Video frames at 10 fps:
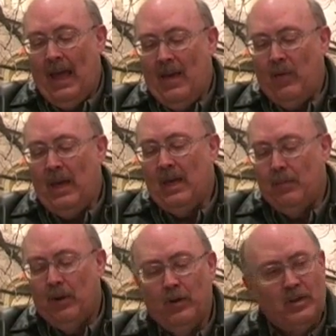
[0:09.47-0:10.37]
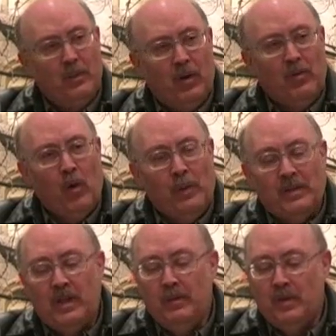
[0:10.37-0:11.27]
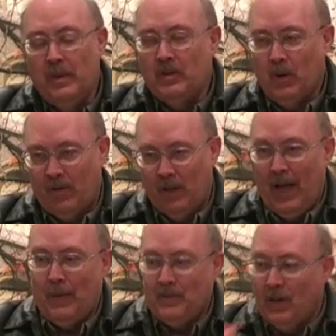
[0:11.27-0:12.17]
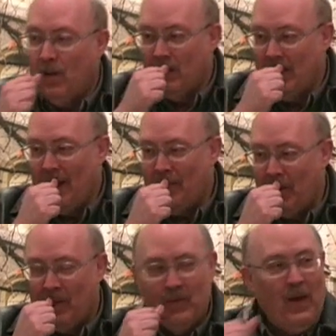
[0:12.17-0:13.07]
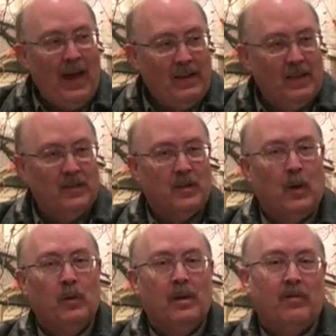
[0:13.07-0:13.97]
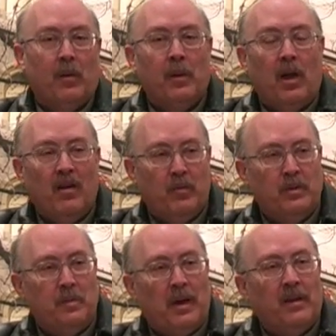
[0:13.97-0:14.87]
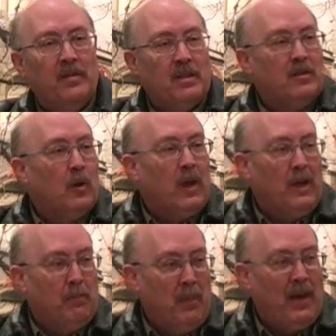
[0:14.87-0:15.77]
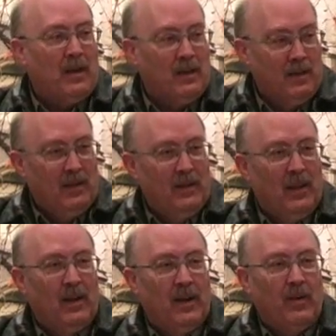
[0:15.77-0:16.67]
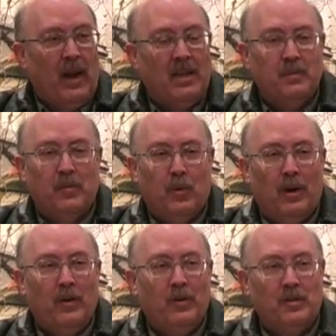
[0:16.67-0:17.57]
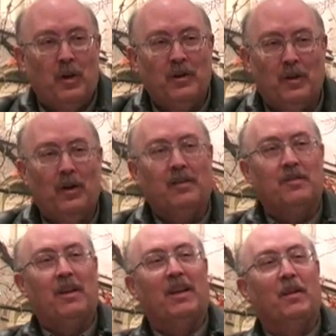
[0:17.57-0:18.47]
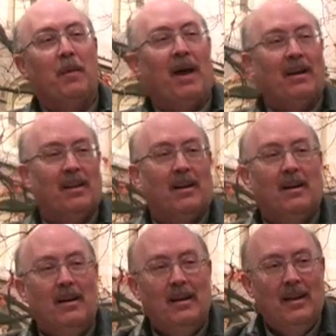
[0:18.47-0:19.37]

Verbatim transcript: if he had produced the Book of Mormon, it seems to me it should have collapsed a long time ago. The fact is, though, that from a lot of perspectives, it's looking better than it ever has before. I noticed John Clark sitting in the back there.